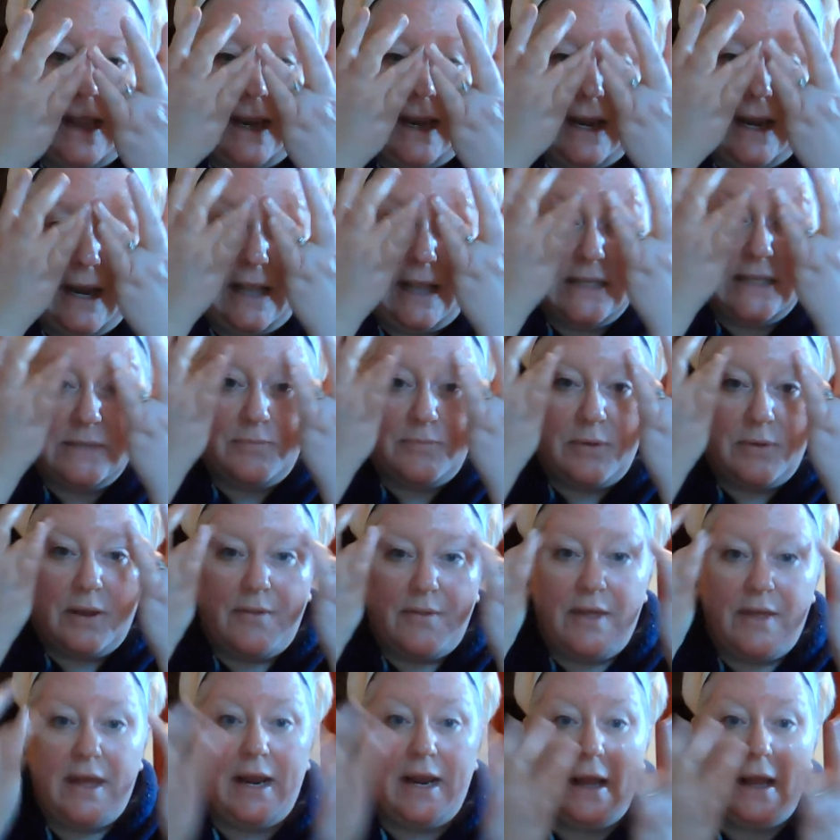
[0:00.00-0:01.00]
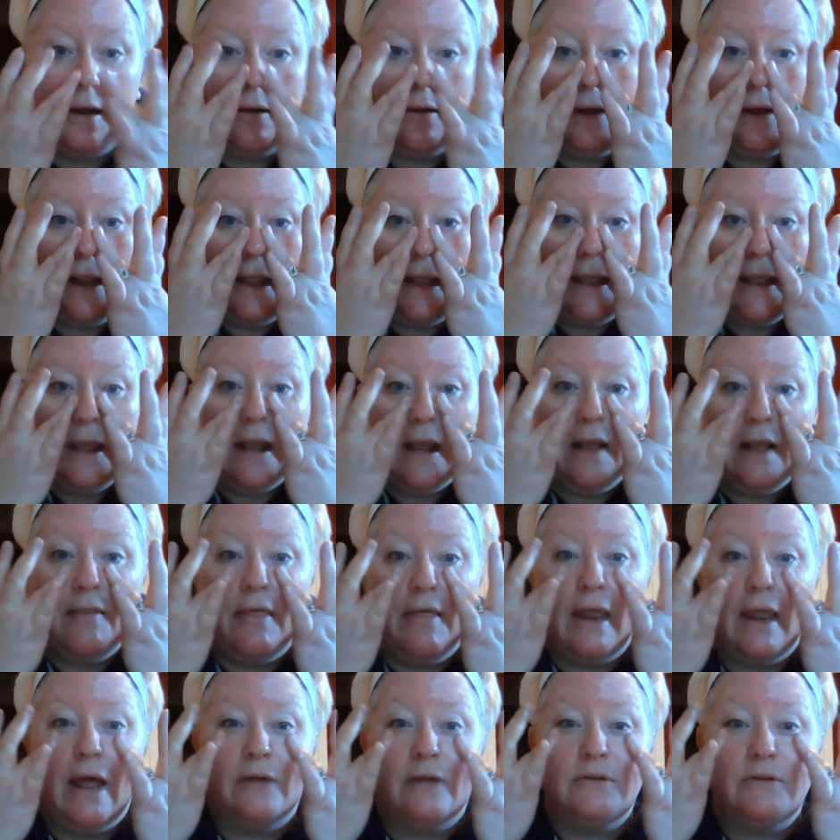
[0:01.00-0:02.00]
and I spread that out, and
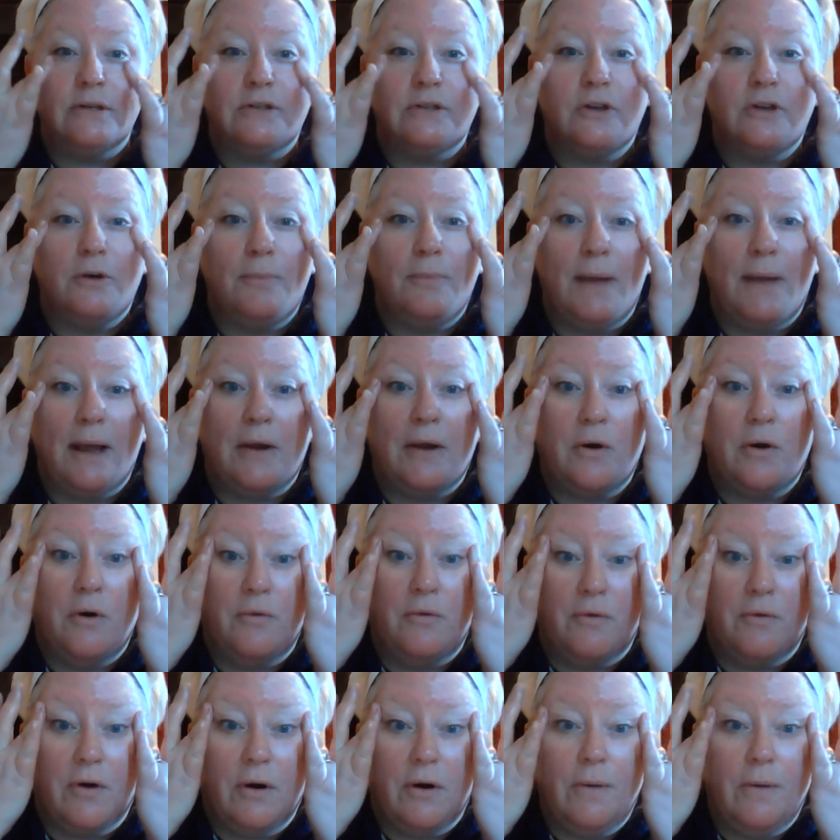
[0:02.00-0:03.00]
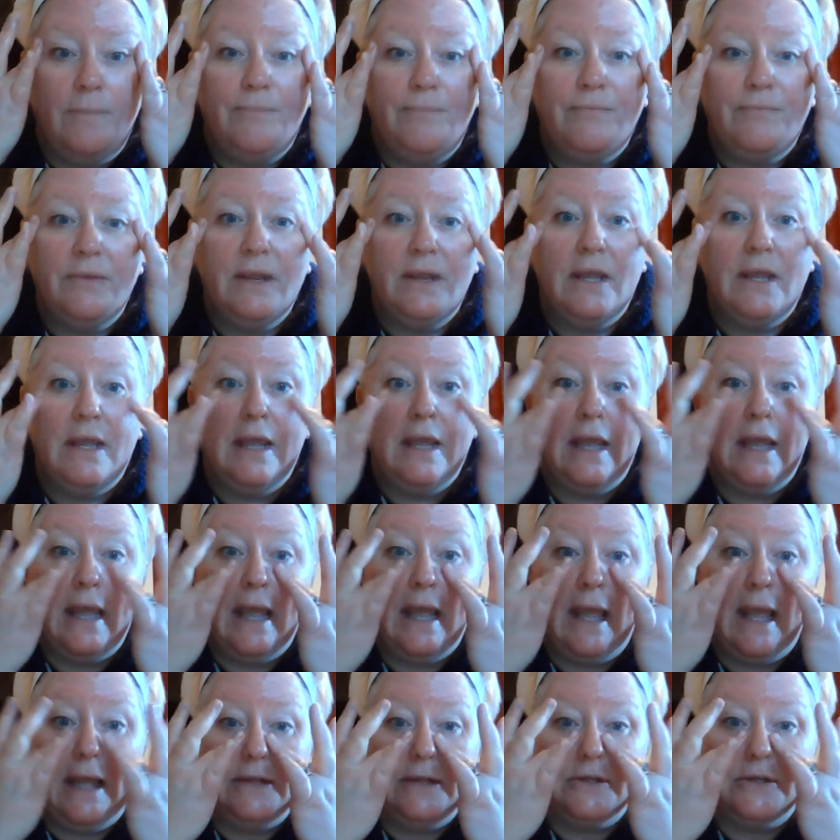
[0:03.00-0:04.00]
then I'll just go back over
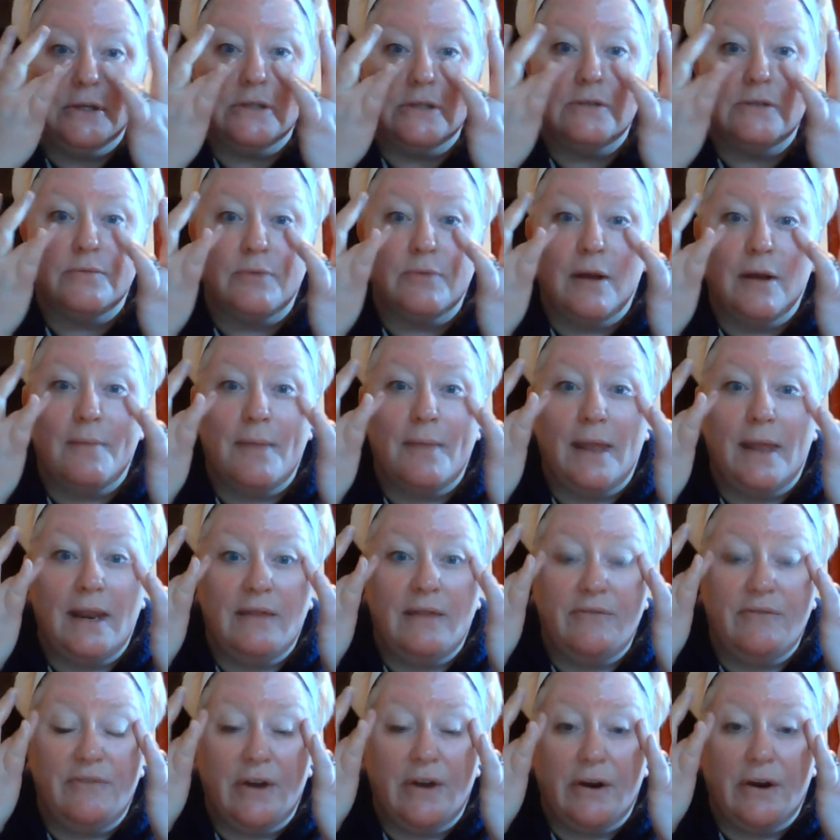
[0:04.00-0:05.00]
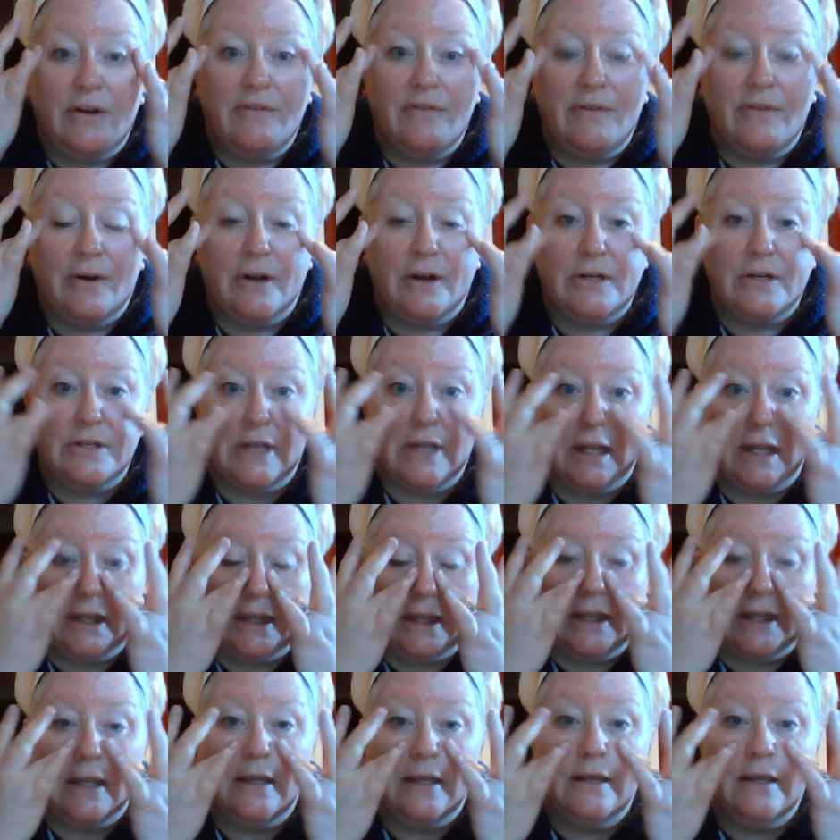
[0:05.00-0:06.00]
and just rub that in very, very
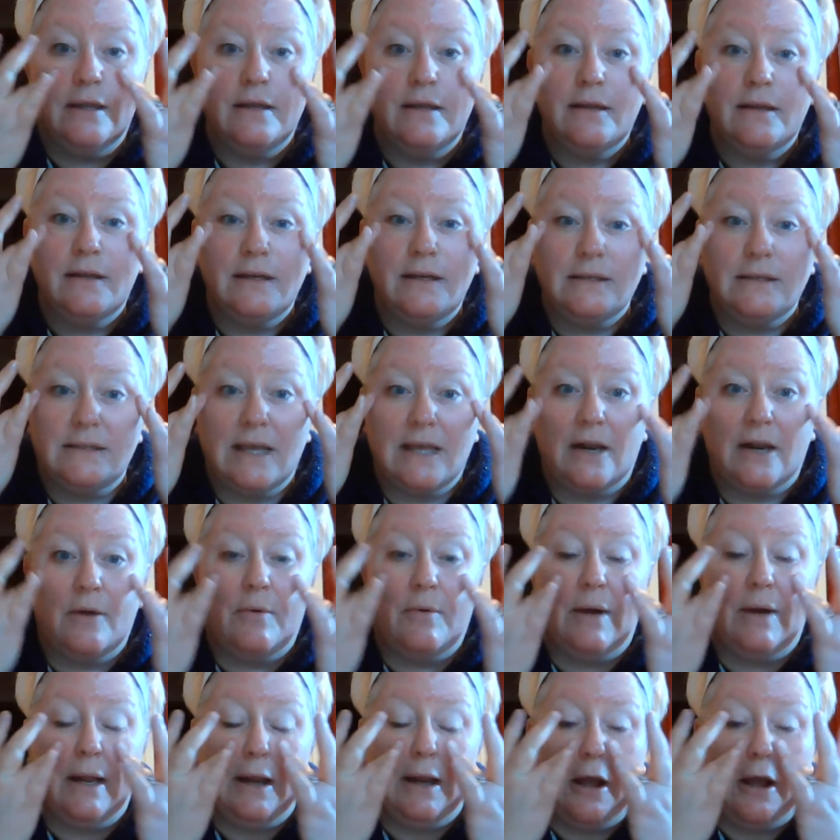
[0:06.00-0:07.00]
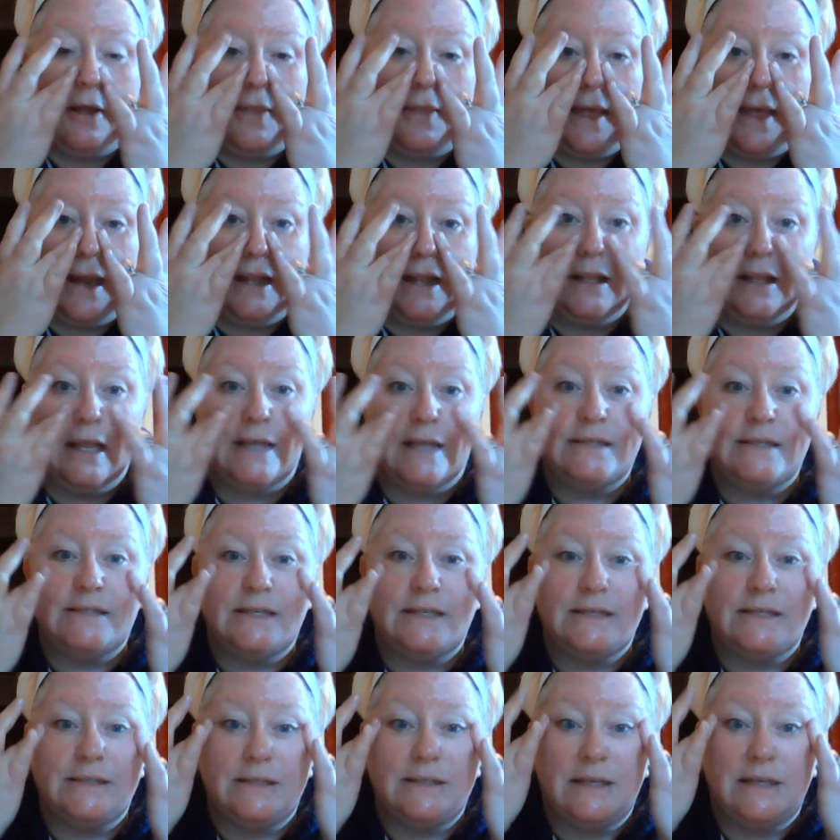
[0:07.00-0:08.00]
gently, because I don't want all that
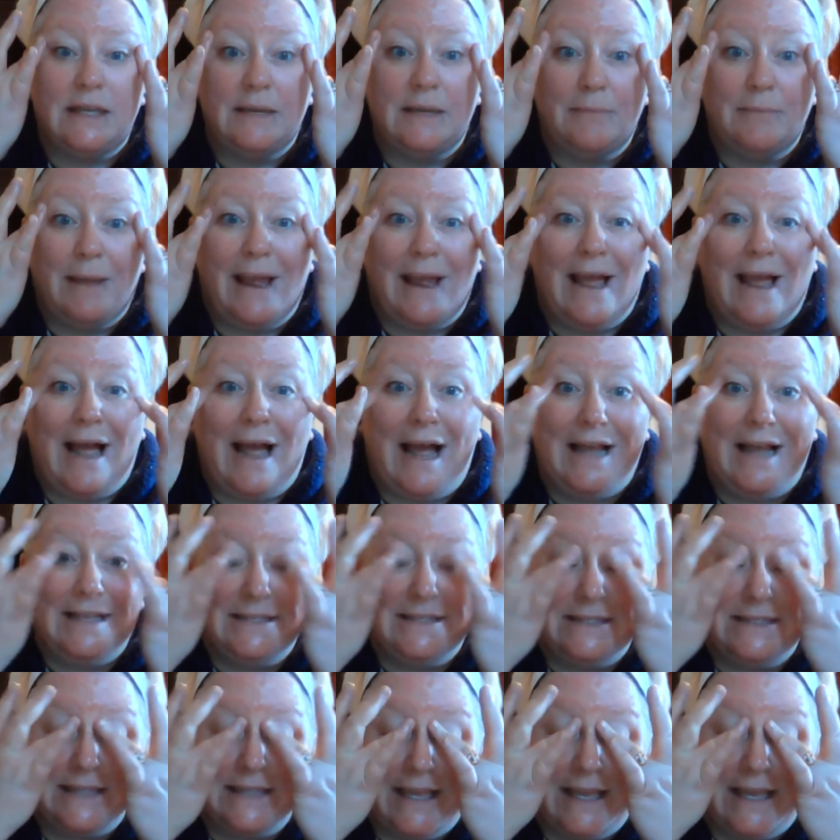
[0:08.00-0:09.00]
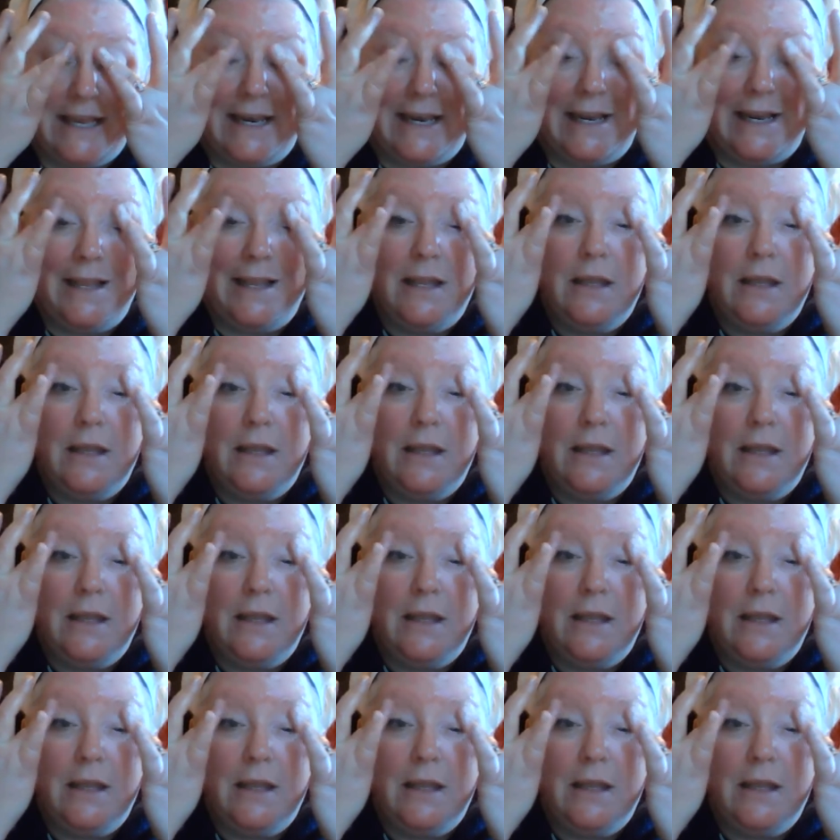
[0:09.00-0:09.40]
elasticity in my eye skin